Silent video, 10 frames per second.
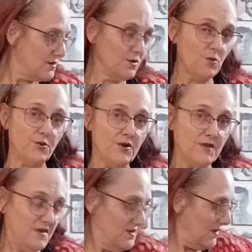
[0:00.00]
So you
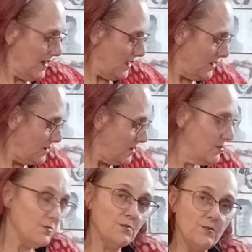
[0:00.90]
put this hand
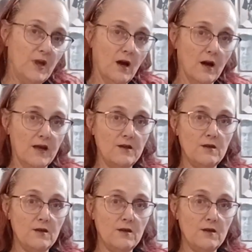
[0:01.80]
behind